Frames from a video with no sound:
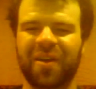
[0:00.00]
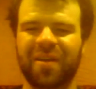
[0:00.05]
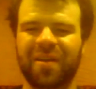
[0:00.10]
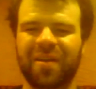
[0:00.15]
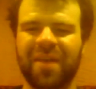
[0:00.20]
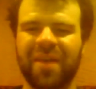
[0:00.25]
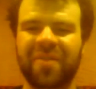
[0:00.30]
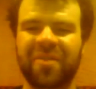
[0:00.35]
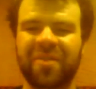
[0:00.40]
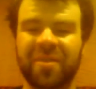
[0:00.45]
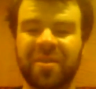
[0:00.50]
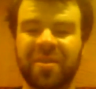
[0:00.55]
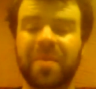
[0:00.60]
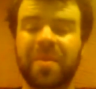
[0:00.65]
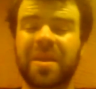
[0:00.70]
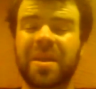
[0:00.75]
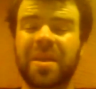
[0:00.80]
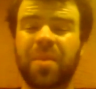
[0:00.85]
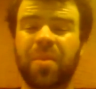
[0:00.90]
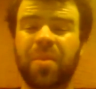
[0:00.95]
having to
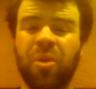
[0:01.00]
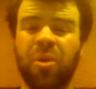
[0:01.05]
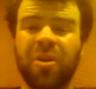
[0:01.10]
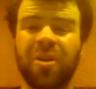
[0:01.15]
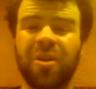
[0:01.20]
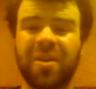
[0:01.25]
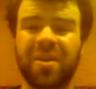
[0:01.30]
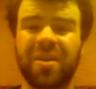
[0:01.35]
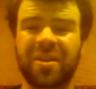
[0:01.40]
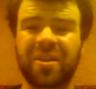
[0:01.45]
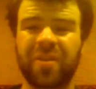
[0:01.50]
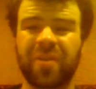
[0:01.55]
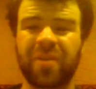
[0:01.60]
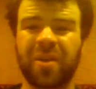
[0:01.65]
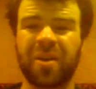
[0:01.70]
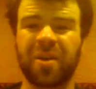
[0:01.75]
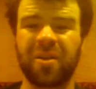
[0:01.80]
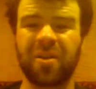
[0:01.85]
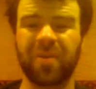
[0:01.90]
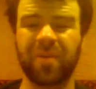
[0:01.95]
be deported and going
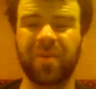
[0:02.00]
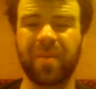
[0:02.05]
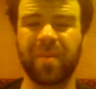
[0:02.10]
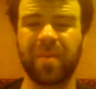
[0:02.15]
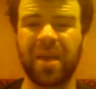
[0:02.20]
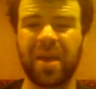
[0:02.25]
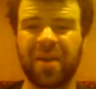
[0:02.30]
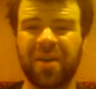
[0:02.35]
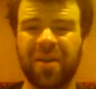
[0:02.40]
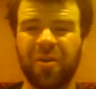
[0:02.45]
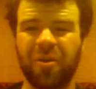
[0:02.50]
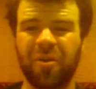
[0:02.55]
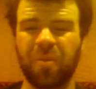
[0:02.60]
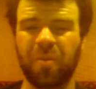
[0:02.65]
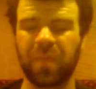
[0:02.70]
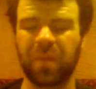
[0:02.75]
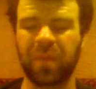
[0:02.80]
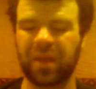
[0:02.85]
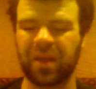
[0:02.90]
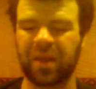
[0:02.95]
all the way back home.
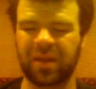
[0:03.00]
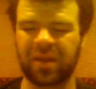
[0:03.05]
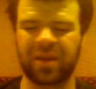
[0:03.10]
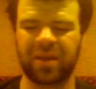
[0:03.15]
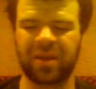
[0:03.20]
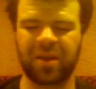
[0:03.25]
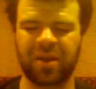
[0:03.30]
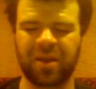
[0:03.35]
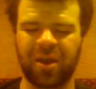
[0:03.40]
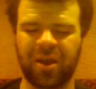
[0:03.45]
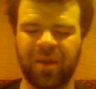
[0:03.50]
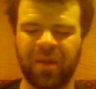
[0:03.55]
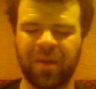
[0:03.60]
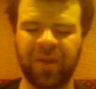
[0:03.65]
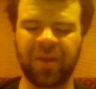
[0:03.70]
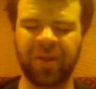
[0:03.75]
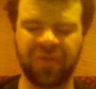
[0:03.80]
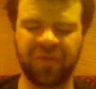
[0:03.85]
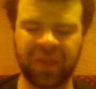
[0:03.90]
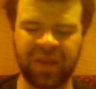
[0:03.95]

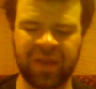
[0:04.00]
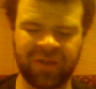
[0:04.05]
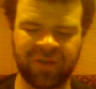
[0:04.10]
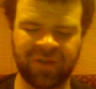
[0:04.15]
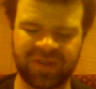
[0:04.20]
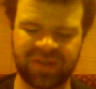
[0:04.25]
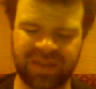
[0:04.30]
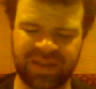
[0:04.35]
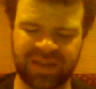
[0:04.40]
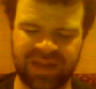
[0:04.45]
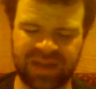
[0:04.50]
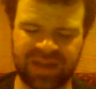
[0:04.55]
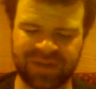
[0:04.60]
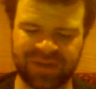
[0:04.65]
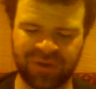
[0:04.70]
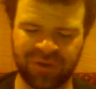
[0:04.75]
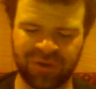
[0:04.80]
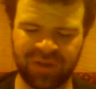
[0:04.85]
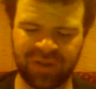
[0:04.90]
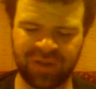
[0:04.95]
Another interesting thing he
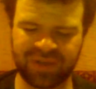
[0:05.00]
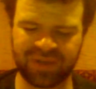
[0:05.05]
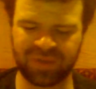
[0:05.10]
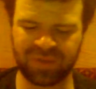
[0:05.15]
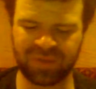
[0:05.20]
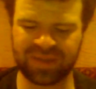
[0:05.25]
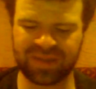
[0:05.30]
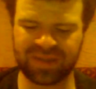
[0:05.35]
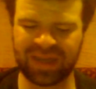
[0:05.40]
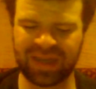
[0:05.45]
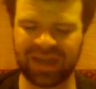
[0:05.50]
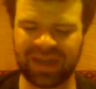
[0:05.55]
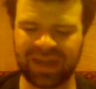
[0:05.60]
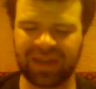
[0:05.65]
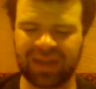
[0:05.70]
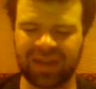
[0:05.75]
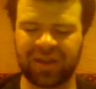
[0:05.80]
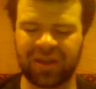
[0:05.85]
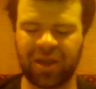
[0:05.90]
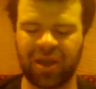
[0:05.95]
told us was that
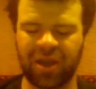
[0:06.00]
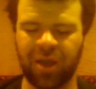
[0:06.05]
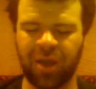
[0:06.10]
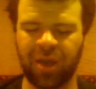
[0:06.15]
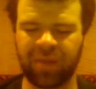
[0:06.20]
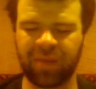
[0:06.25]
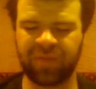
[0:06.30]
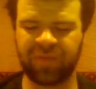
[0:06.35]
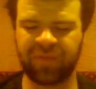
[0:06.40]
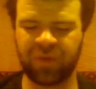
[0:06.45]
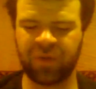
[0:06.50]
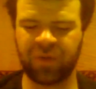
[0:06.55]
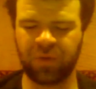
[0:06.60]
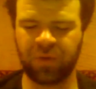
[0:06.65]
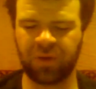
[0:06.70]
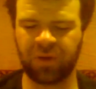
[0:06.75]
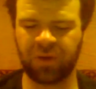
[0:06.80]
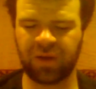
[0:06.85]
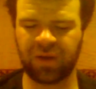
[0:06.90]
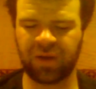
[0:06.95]
if you
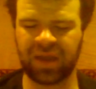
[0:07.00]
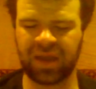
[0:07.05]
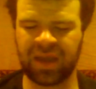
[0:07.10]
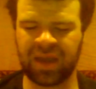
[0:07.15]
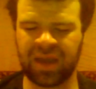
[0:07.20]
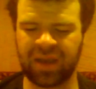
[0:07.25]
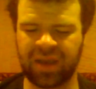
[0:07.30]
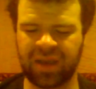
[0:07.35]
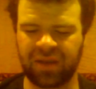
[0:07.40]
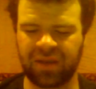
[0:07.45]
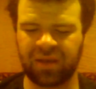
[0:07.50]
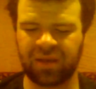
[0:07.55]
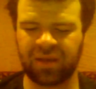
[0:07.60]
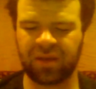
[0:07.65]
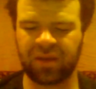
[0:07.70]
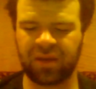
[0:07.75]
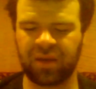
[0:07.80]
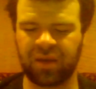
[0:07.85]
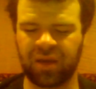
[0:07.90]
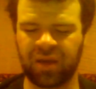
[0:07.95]
were
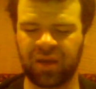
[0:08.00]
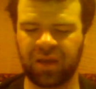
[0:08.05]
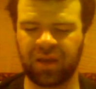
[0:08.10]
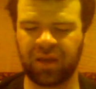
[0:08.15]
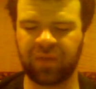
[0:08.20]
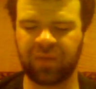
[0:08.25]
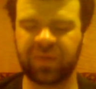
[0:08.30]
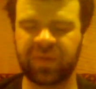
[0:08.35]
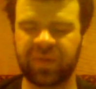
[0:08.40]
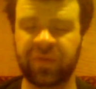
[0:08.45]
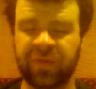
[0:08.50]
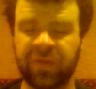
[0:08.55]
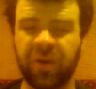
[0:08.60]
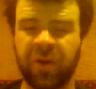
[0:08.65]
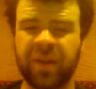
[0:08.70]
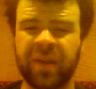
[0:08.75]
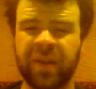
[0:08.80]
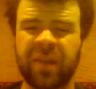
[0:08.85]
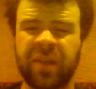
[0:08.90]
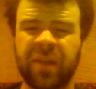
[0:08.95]

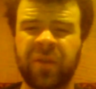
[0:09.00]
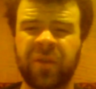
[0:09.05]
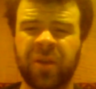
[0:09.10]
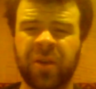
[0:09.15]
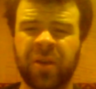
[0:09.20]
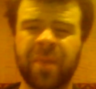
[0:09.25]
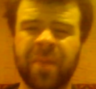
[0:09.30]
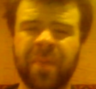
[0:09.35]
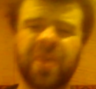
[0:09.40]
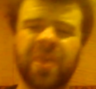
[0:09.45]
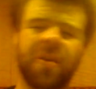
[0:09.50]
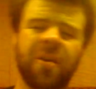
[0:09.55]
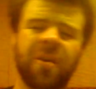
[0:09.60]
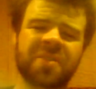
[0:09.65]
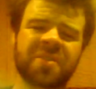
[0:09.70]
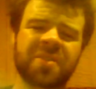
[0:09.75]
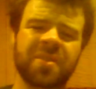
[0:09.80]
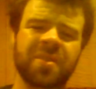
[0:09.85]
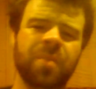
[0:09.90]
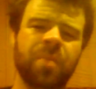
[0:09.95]
coming
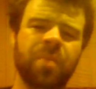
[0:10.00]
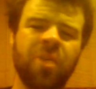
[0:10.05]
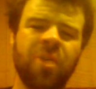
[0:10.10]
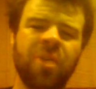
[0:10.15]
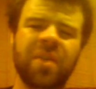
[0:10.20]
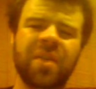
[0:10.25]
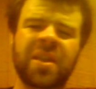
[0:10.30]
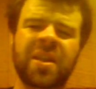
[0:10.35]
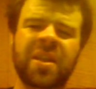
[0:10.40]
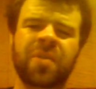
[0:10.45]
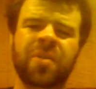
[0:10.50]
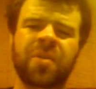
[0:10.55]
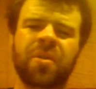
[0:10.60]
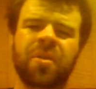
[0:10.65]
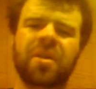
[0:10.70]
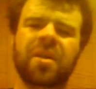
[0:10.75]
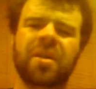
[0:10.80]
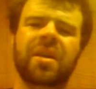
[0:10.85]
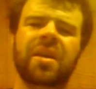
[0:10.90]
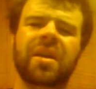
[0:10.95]
across in the boat and
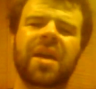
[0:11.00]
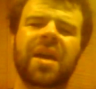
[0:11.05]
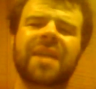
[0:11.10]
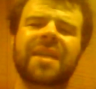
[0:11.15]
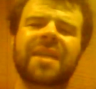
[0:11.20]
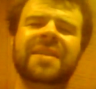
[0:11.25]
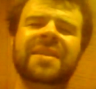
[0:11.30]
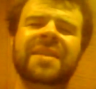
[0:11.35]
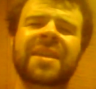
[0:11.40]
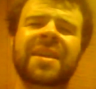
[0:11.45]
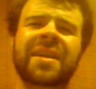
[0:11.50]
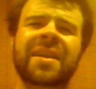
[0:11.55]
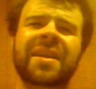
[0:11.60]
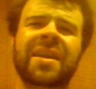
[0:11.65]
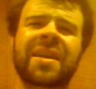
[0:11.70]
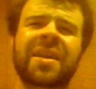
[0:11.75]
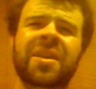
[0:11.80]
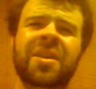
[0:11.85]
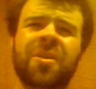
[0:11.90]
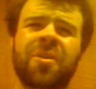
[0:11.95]
you had a ticket
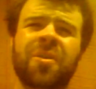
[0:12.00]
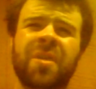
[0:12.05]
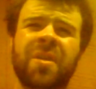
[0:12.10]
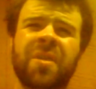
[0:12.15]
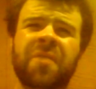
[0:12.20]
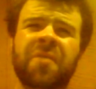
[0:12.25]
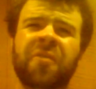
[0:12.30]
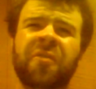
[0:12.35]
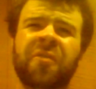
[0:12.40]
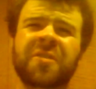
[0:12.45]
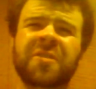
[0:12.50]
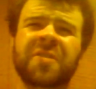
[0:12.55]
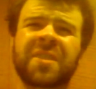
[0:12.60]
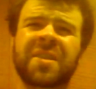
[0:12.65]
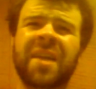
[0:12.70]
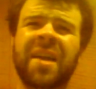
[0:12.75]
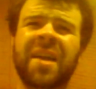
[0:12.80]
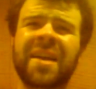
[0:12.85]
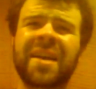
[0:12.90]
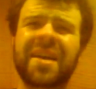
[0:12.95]
and you're in first
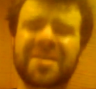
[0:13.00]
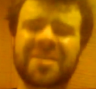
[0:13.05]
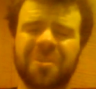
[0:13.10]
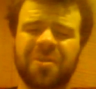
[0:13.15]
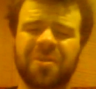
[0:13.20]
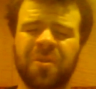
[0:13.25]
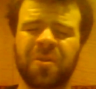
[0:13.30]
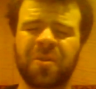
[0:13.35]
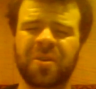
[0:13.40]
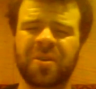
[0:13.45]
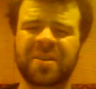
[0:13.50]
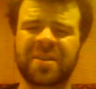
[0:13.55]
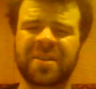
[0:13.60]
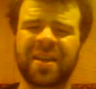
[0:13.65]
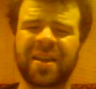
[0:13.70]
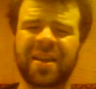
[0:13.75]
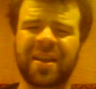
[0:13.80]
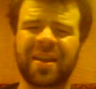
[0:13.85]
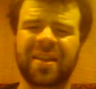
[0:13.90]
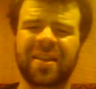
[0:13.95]
class or
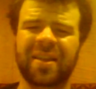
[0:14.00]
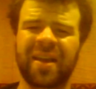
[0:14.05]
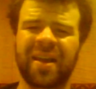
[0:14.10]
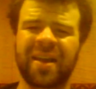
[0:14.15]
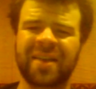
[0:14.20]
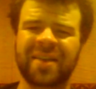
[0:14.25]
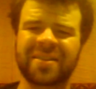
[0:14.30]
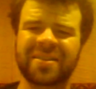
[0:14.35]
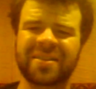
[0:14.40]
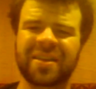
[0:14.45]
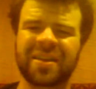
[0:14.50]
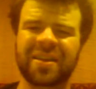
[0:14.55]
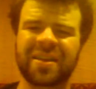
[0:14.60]
second class,